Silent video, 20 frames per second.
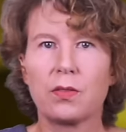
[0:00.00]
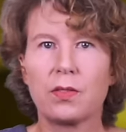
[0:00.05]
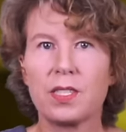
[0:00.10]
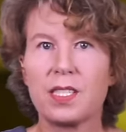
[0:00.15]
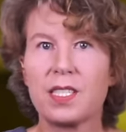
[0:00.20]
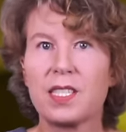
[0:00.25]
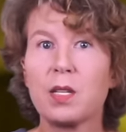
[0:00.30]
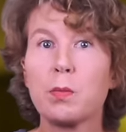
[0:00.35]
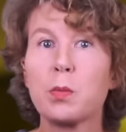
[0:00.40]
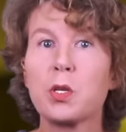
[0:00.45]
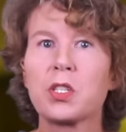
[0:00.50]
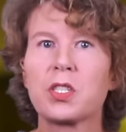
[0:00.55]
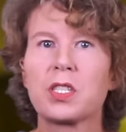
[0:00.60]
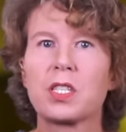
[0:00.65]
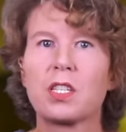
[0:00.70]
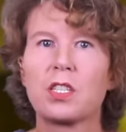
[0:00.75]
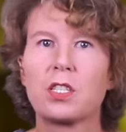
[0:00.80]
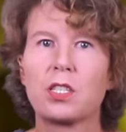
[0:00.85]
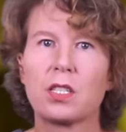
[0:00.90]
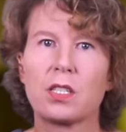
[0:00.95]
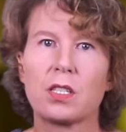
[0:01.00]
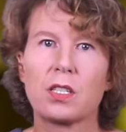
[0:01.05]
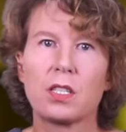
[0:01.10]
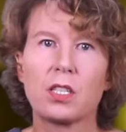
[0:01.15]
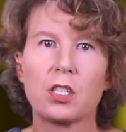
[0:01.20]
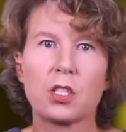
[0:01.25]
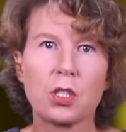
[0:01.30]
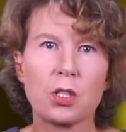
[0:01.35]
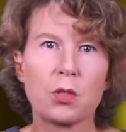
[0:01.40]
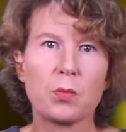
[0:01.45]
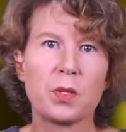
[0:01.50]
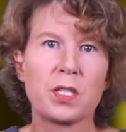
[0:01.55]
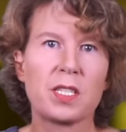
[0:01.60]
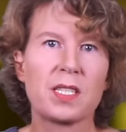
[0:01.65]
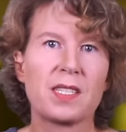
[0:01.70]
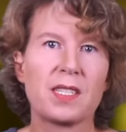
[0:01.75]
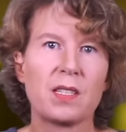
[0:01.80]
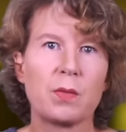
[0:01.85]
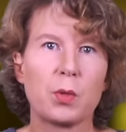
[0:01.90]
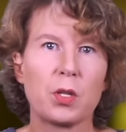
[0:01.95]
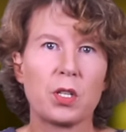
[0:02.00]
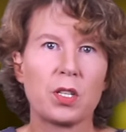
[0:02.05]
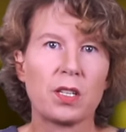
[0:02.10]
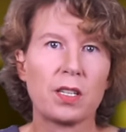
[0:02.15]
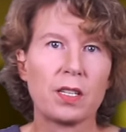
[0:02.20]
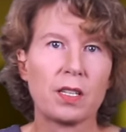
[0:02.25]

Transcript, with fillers: The semiotician Thomas Sebeok